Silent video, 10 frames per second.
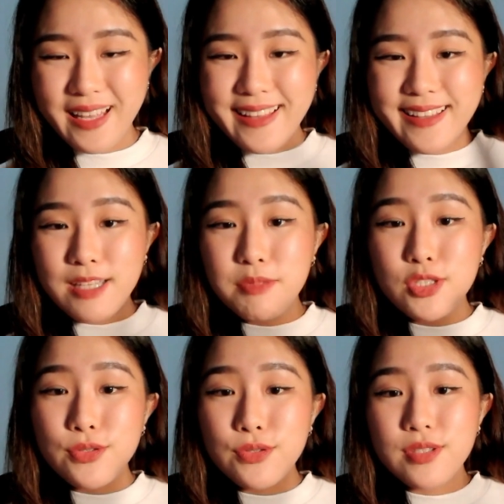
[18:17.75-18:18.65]
Number
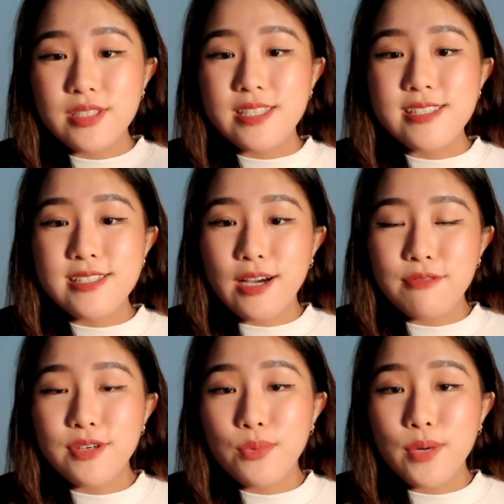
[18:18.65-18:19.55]
2,
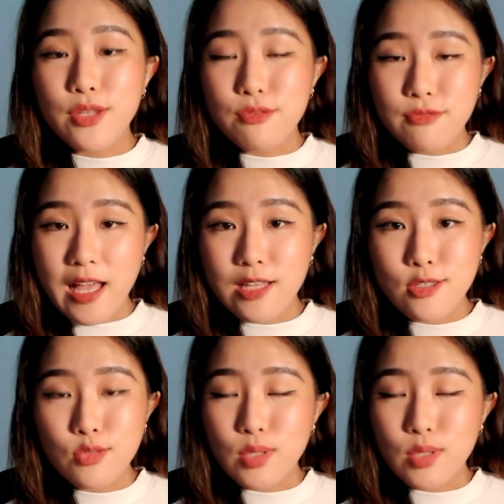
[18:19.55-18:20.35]
discover what you value,